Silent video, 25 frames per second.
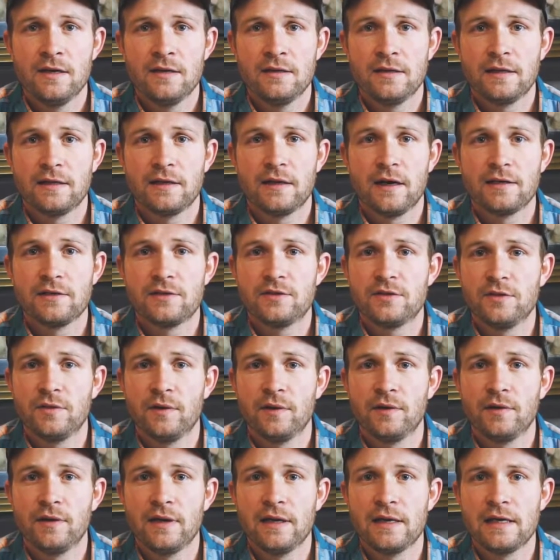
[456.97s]
They cost
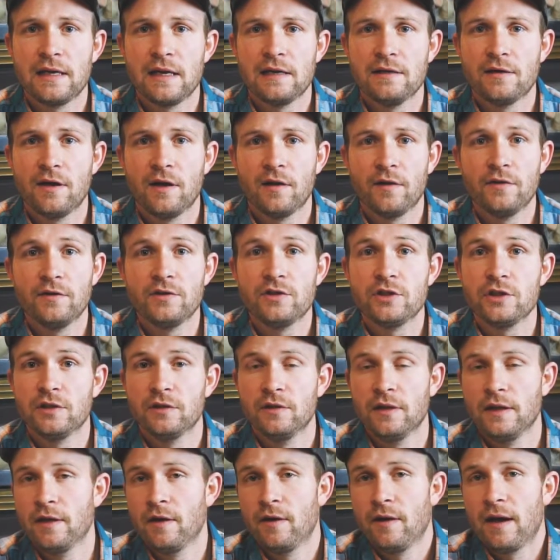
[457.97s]
$288.
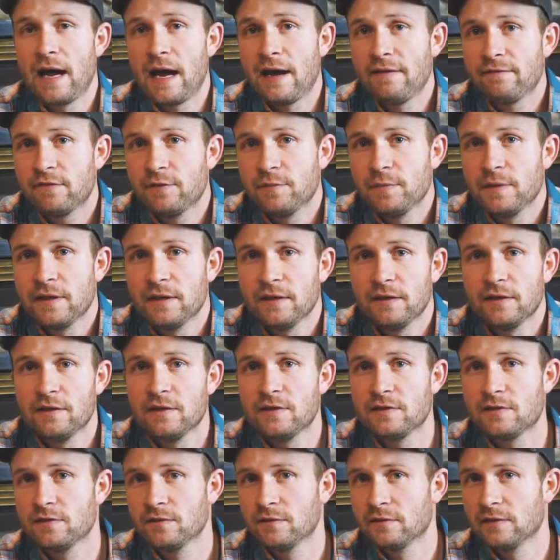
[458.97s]
They don't have to be an
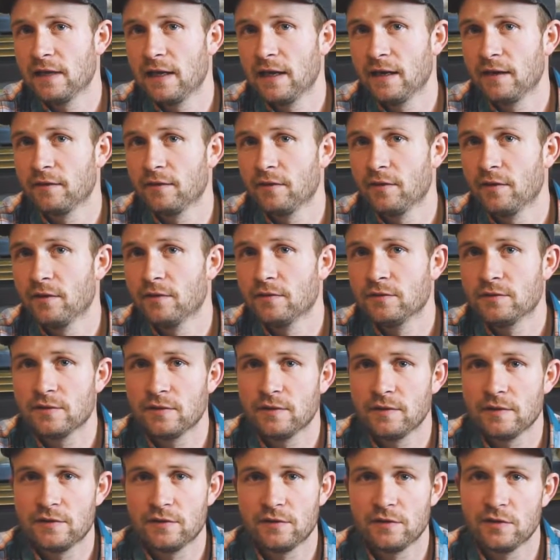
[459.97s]
additional tag though. So
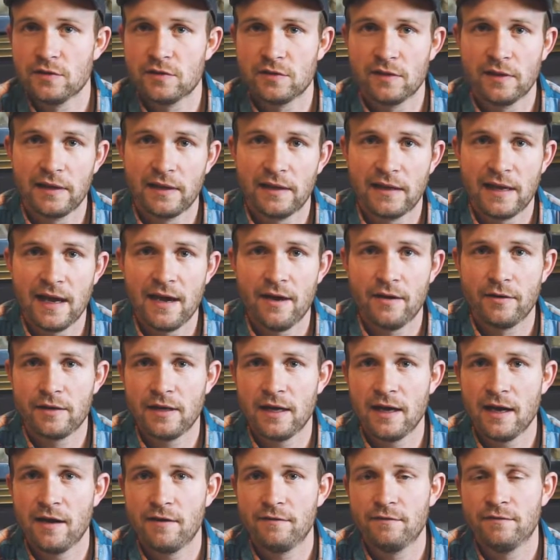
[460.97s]
these are usually
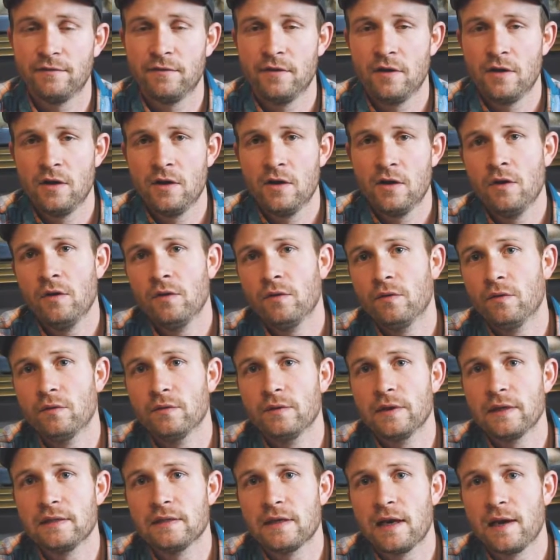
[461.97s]
cow-calf
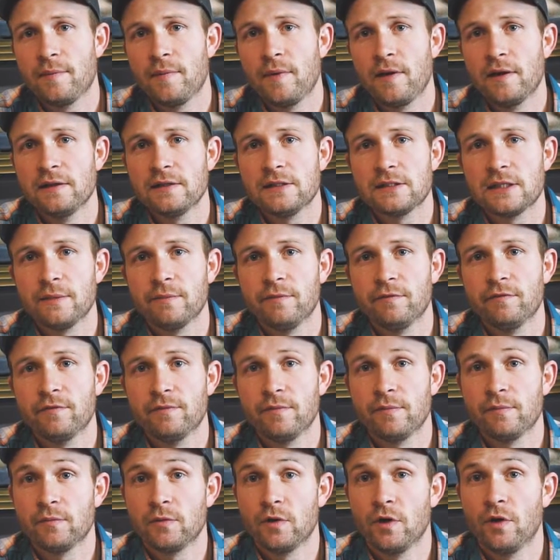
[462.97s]
only type hunts. Some of
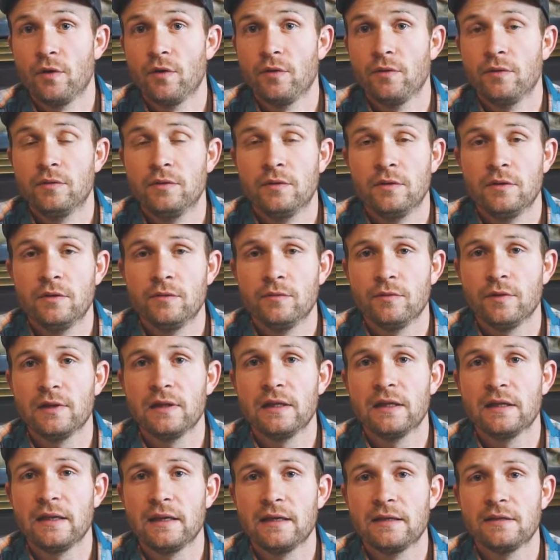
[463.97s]
them go
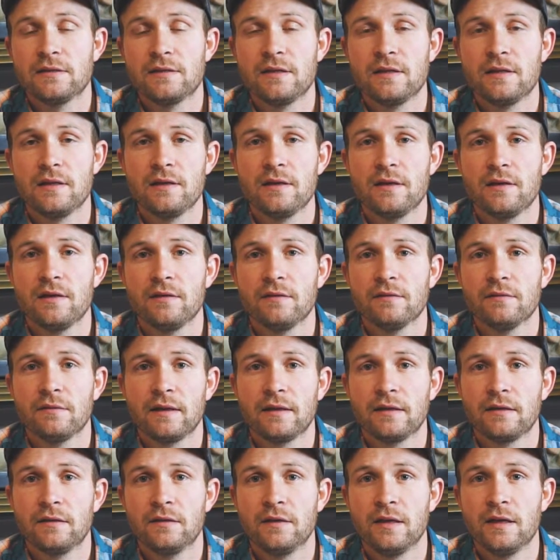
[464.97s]
really late into the year,
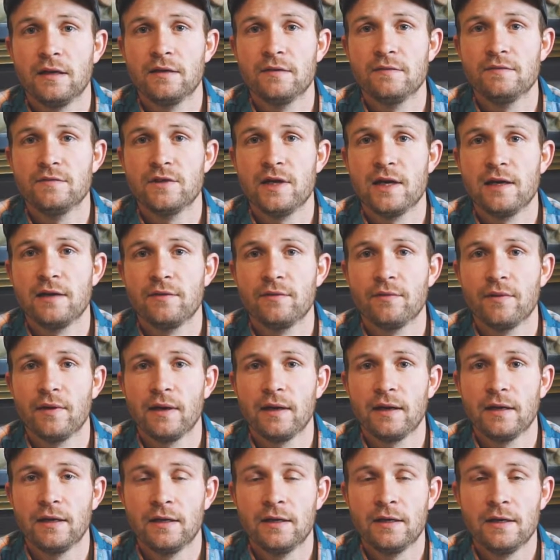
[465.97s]
like end of
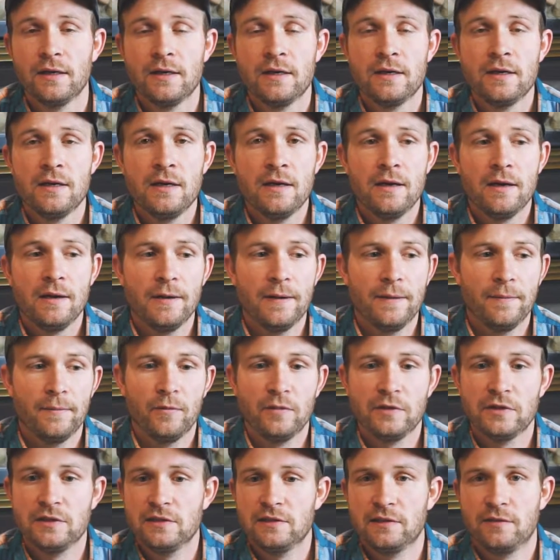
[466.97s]
January,
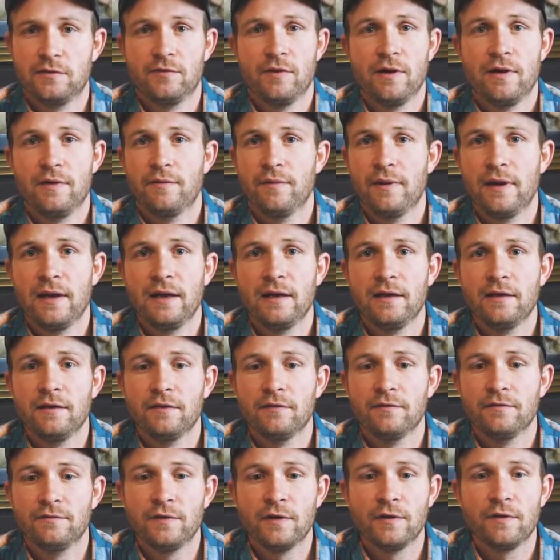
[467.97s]
which is a great way to
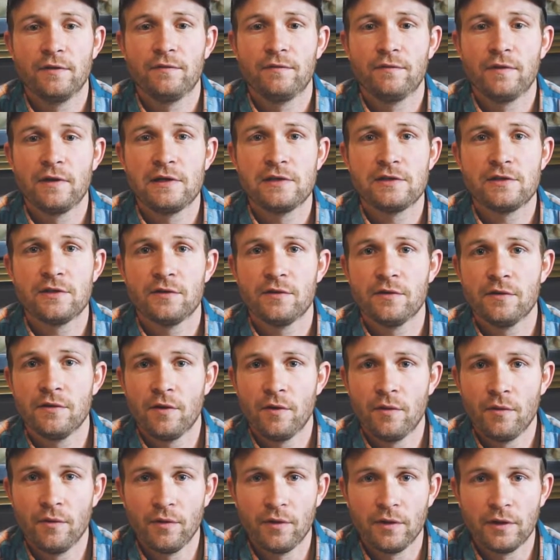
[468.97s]
fill the freezer,
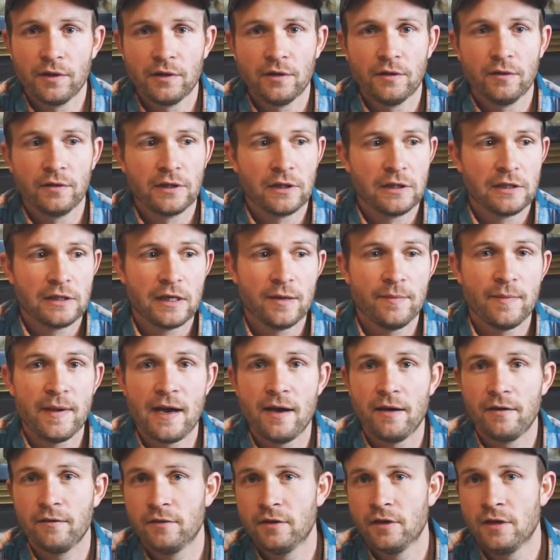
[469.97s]
or you can come
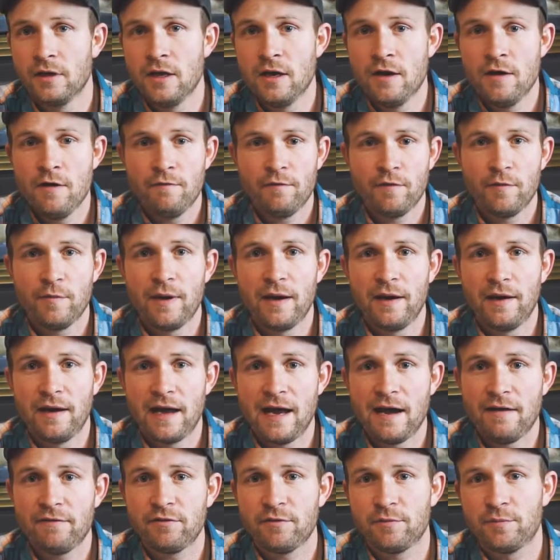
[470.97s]
out for about
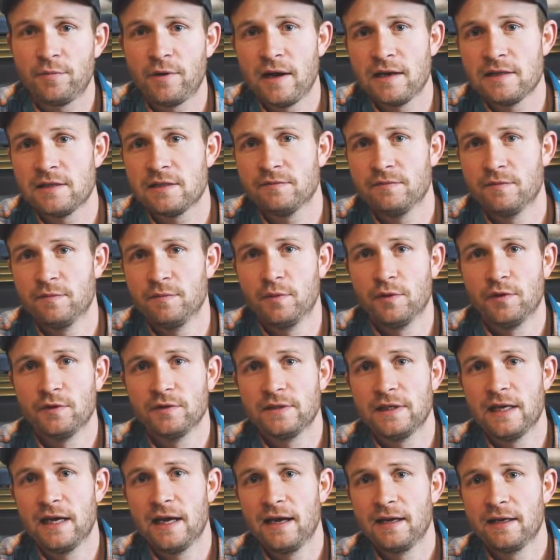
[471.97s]
half the price of a bull
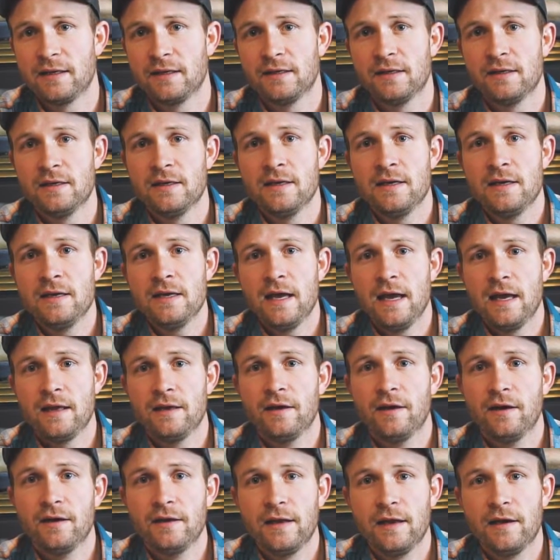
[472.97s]
tag and
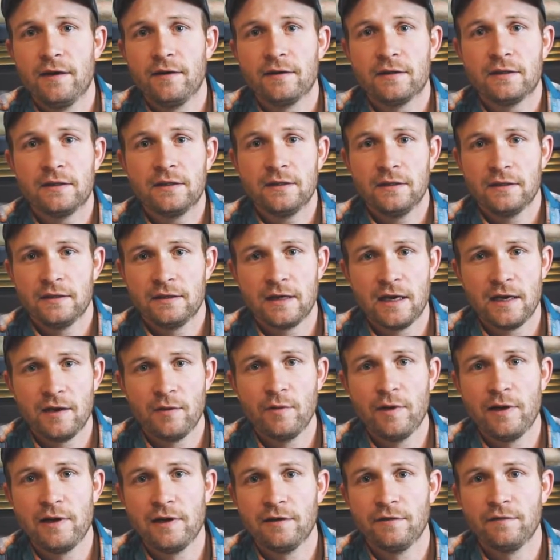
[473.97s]
hunt elk and kind of
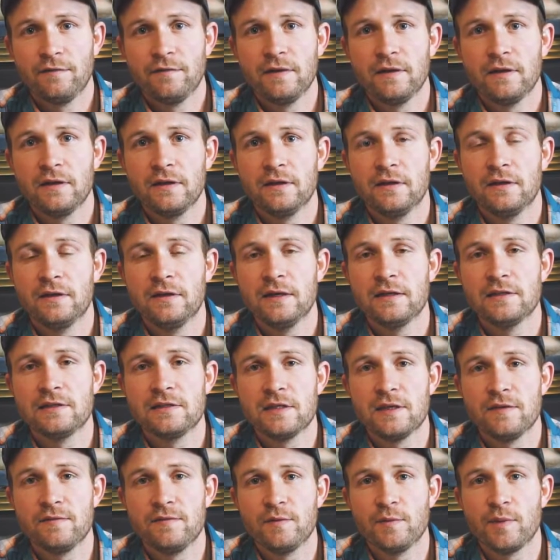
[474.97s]
wet your feet and
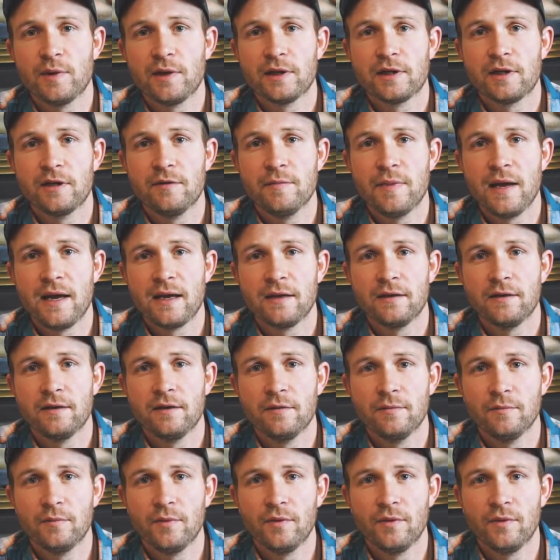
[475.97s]
see if you want to come back and
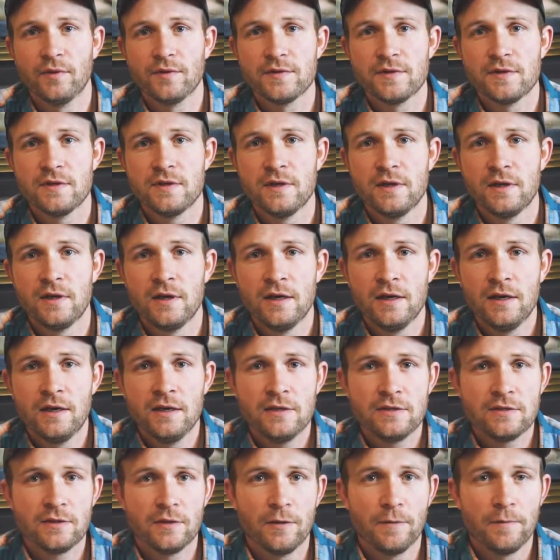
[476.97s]
hunt bulls.
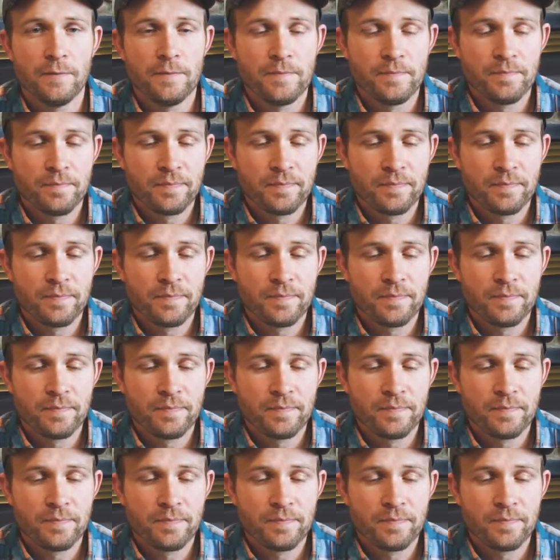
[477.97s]
So